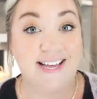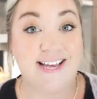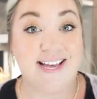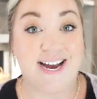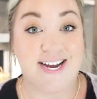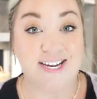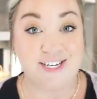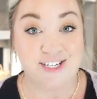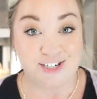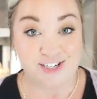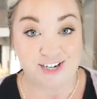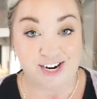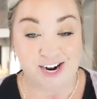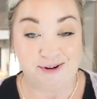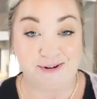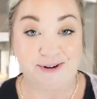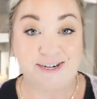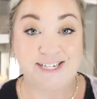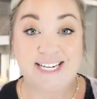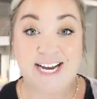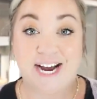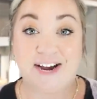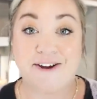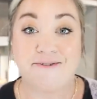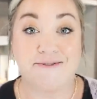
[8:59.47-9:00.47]
gotten
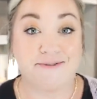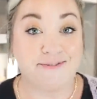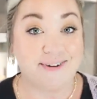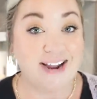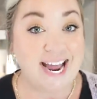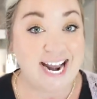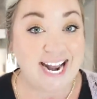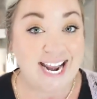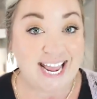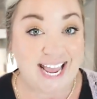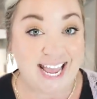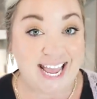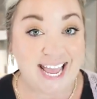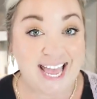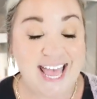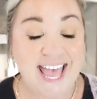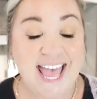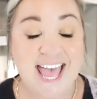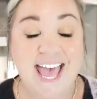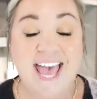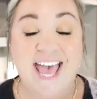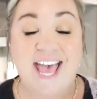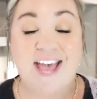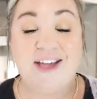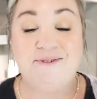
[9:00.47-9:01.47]
showers, gotten ready,
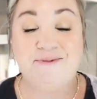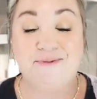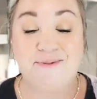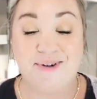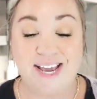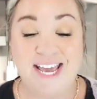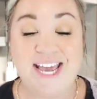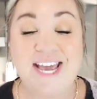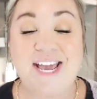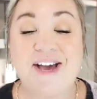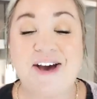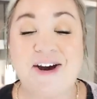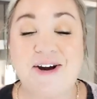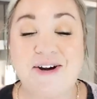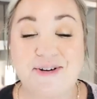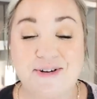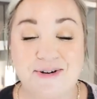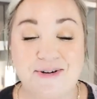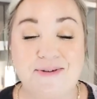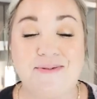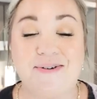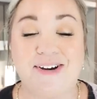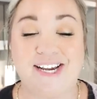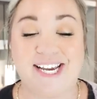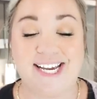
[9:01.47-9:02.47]
and we are
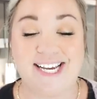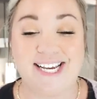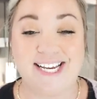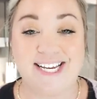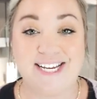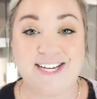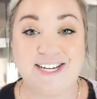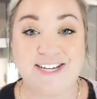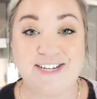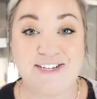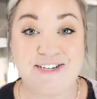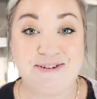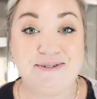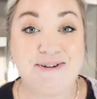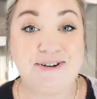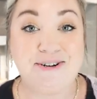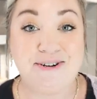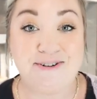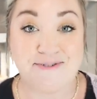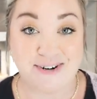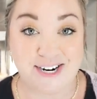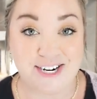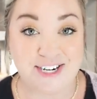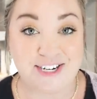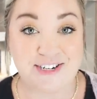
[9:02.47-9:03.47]
going to a
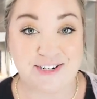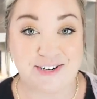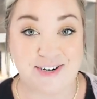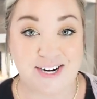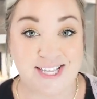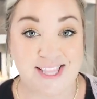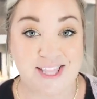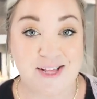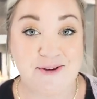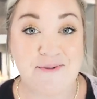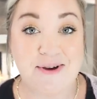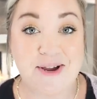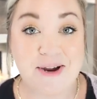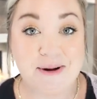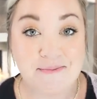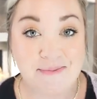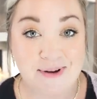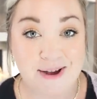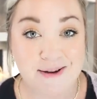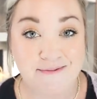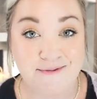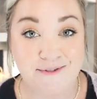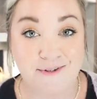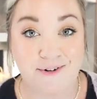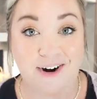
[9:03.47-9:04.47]
new restaurant that we are
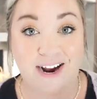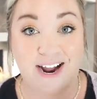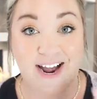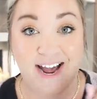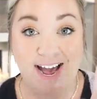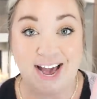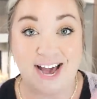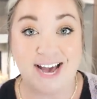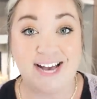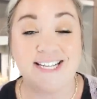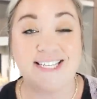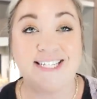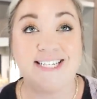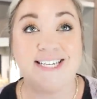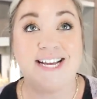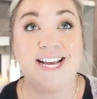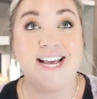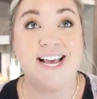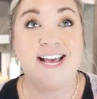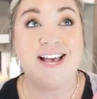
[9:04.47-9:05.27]
pumped for. I asked